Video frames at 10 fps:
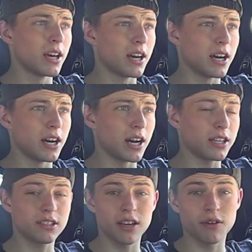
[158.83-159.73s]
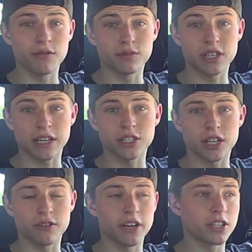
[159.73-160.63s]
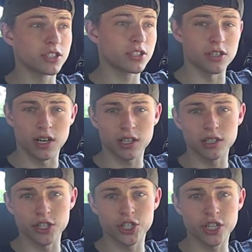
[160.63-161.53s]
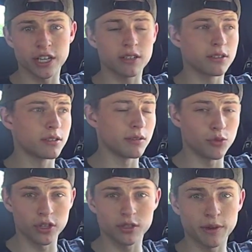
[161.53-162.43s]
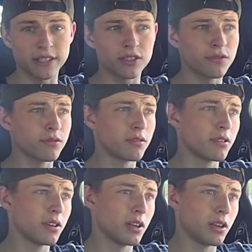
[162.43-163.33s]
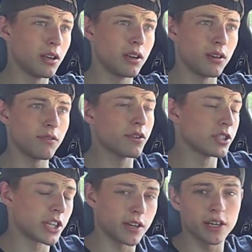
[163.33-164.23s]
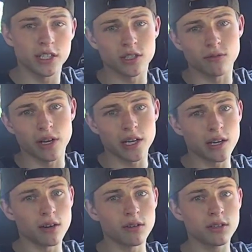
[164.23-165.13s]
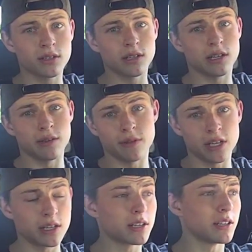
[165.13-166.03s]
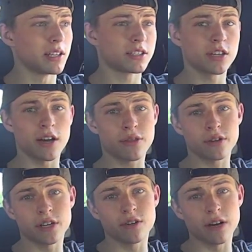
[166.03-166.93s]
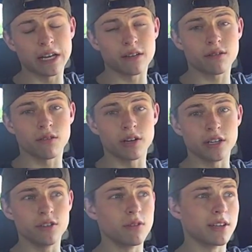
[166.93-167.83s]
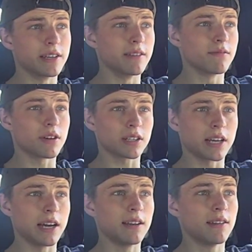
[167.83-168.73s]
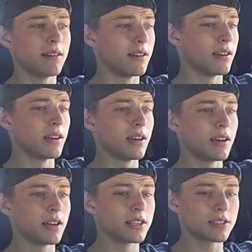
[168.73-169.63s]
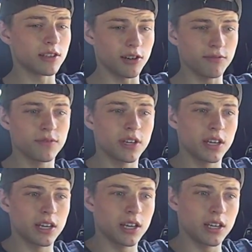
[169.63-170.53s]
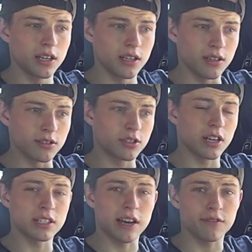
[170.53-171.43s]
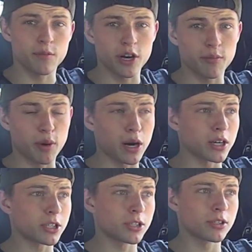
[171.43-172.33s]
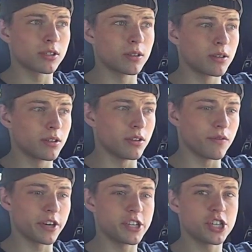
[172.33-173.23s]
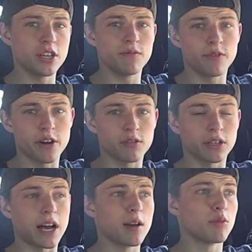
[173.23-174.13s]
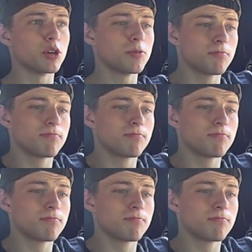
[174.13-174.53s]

Uh, I'd stay away from second generations. They're ugly as shit and more expensive. First generation is the way to go. I mean, unless you got thirty grand to throw in a new one, then fuck that. So, you know, tons of aftermarket parts. You know, very cheap, very reliable.